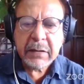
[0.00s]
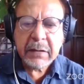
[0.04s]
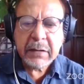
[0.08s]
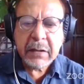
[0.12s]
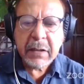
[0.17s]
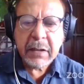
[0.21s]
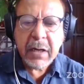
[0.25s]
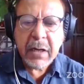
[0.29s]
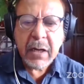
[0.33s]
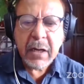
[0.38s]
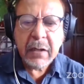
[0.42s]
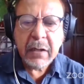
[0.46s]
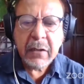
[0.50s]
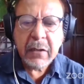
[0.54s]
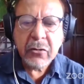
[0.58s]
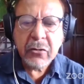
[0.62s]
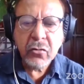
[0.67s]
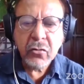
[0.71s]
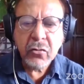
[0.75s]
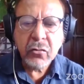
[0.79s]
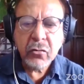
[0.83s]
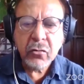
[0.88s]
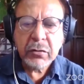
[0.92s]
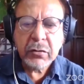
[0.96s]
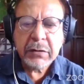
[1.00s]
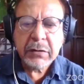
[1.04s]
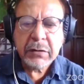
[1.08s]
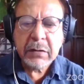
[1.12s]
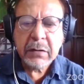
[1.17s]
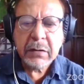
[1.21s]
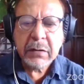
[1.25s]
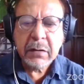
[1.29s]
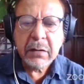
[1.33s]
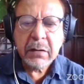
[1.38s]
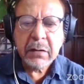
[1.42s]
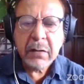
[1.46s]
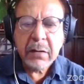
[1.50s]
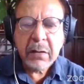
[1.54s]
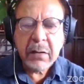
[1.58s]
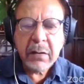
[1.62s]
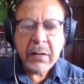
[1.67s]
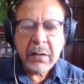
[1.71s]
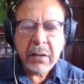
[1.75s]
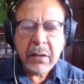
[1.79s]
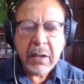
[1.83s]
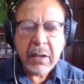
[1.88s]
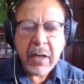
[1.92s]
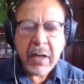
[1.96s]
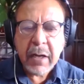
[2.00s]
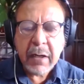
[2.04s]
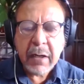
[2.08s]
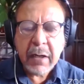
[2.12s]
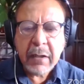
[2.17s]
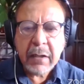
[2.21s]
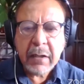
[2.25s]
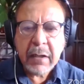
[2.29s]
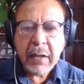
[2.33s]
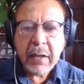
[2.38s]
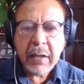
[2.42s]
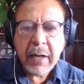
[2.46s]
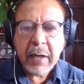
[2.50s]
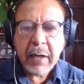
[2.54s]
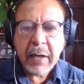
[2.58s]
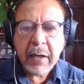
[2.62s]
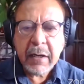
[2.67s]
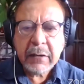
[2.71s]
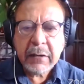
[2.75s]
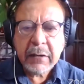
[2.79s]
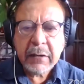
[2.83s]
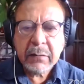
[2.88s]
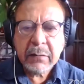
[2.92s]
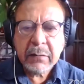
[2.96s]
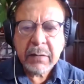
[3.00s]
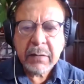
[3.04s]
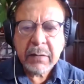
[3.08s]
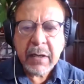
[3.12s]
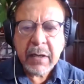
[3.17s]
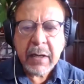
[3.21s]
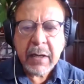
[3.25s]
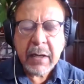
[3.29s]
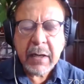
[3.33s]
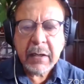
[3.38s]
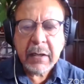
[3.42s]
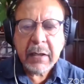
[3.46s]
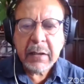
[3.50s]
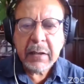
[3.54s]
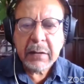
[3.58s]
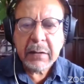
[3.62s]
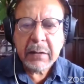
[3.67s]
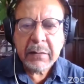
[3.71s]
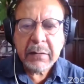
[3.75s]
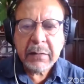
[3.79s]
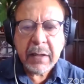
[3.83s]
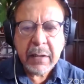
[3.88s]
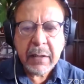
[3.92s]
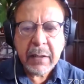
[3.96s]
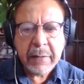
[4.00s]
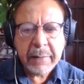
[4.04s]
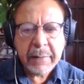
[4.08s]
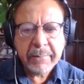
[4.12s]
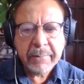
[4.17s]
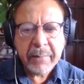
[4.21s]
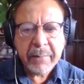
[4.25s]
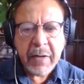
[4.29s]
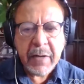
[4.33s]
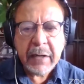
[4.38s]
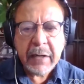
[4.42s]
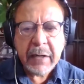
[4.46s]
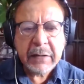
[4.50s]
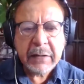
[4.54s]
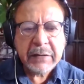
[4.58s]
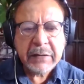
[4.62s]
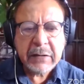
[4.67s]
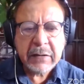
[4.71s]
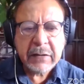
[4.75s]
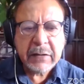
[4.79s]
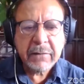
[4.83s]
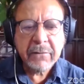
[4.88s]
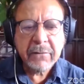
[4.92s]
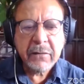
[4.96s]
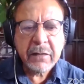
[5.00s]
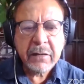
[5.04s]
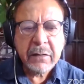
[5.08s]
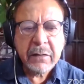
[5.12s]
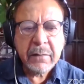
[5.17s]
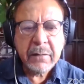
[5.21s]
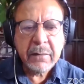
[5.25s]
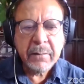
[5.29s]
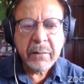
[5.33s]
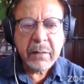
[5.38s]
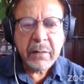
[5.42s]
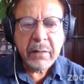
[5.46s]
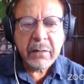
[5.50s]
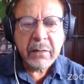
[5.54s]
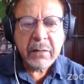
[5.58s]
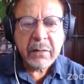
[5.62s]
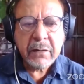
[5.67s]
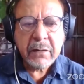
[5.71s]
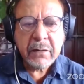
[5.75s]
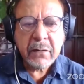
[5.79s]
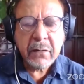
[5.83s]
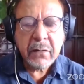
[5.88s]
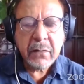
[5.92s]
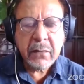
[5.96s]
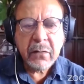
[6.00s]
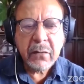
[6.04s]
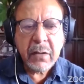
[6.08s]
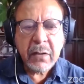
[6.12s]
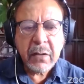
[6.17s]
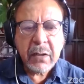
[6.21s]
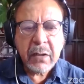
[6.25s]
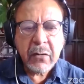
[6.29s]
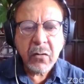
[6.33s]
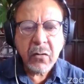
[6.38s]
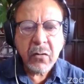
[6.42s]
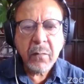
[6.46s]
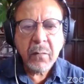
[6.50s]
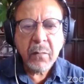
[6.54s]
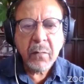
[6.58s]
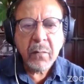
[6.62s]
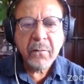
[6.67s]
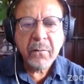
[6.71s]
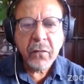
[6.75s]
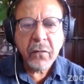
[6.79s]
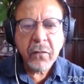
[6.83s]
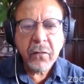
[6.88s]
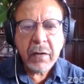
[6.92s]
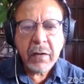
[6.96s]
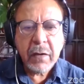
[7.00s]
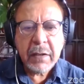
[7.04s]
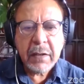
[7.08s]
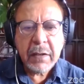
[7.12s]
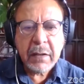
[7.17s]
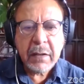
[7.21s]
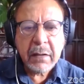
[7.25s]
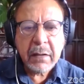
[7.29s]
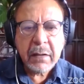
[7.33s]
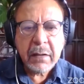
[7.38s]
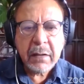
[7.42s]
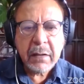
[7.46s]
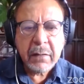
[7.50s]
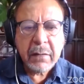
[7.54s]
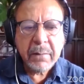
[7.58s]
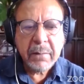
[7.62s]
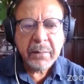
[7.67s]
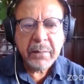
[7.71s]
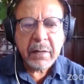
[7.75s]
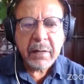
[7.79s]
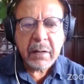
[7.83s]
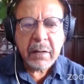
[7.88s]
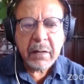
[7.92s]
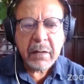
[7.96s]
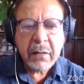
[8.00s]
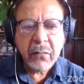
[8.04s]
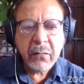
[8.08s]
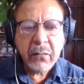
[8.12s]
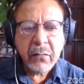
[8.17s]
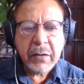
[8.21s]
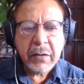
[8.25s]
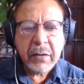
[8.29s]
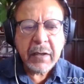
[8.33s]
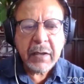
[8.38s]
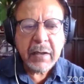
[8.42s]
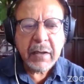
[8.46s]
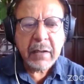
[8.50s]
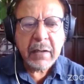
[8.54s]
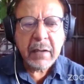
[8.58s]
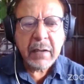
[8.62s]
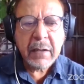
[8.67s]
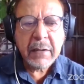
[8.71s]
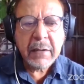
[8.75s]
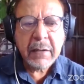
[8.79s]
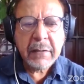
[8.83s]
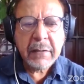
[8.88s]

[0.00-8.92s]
uh, underused, uh, under under uh, under uh, underserved. So uh, hopefully, we can